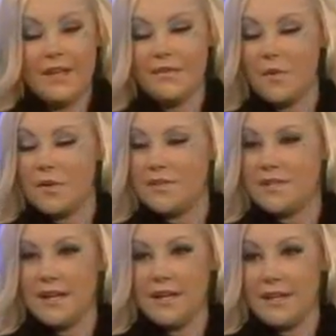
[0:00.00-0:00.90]
and I never would
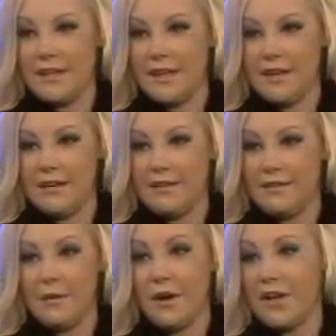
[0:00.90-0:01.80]
have said
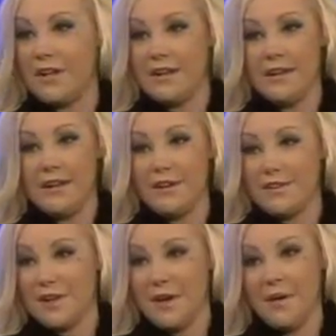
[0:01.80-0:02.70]
anything, or I could have done it
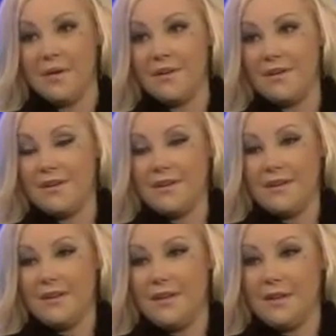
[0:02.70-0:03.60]
years ago.
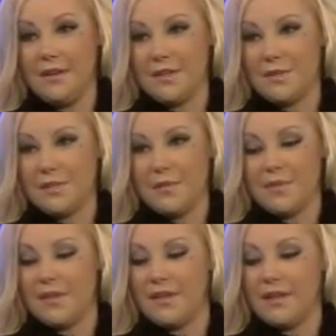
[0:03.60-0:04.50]
This was
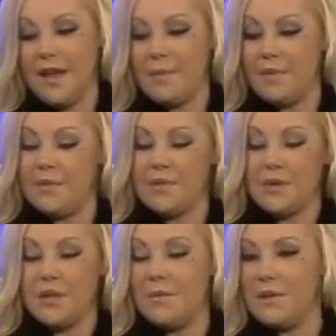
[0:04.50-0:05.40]
something that happened
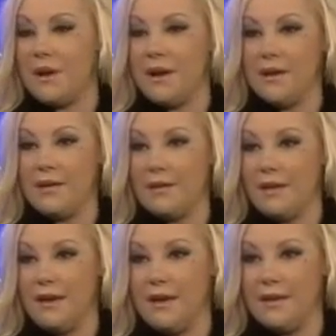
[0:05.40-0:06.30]
between him and I,
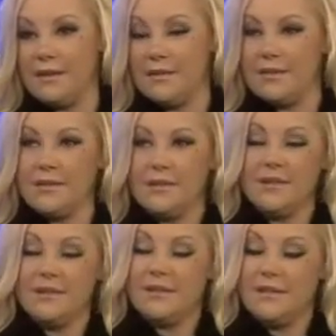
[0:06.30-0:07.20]
and
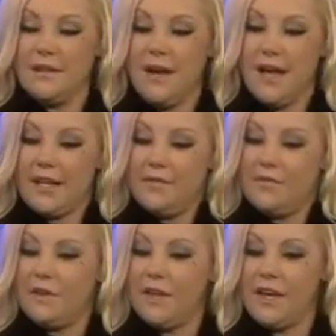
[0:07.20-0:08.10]
I
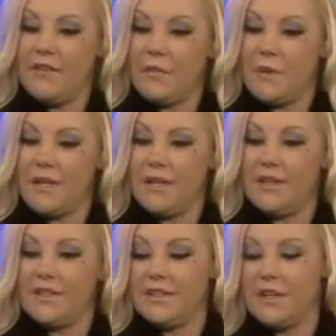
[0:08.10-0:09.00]
didn't feel like everybody
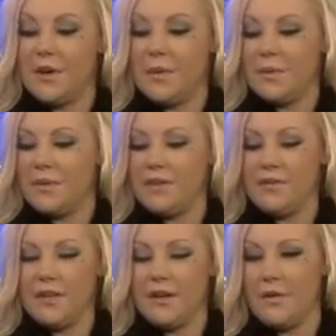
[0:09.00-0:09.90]
needed to know, but with
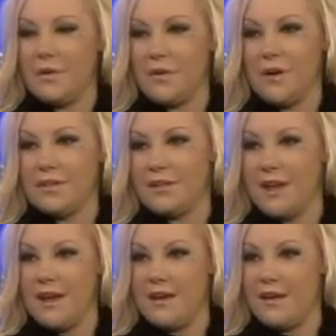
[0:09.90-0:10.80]
everything going around
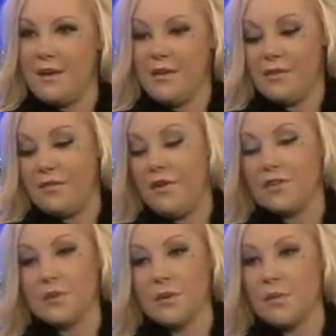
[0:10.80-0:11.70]
today, all the
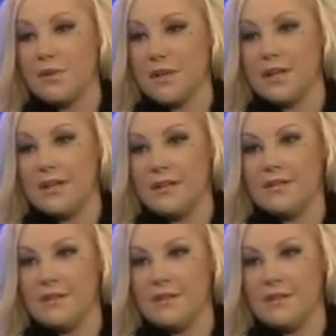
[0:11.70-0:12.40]
false rumors, I